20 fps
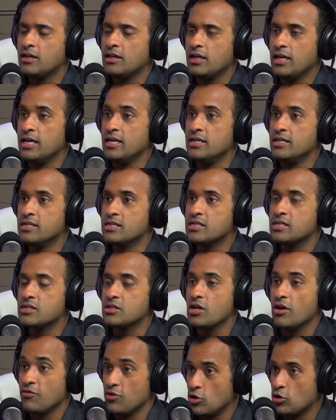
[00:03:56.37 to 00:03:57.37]
is
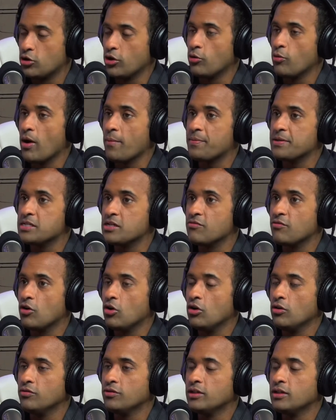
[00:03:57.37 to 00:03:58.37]
you have nuclear weapons
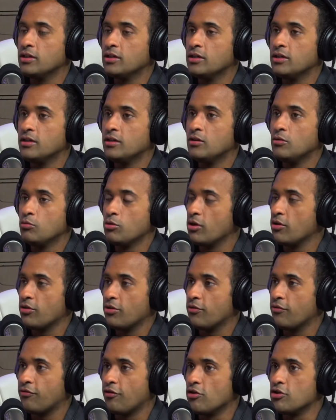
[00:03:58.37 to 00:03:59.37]
involved. We had
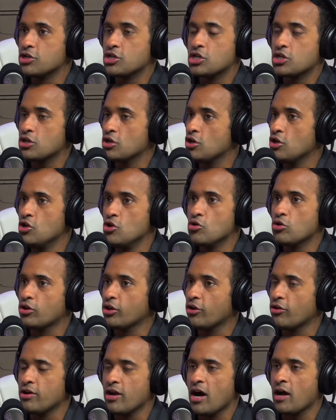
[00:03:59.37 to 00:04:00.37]
the first
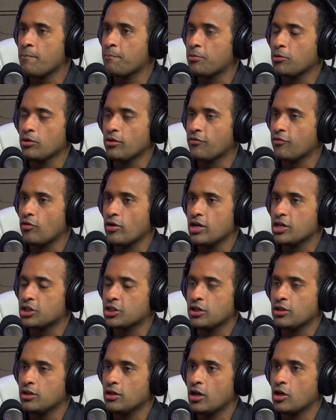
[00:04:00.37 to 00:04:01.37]
nuclear
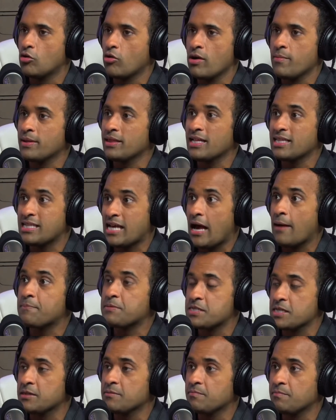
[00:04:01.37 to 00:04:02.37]
non-proliferation agreement that's
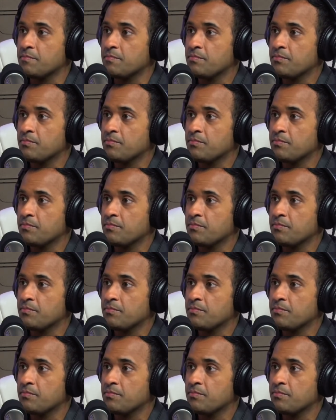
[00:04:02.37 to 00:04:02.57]
absent.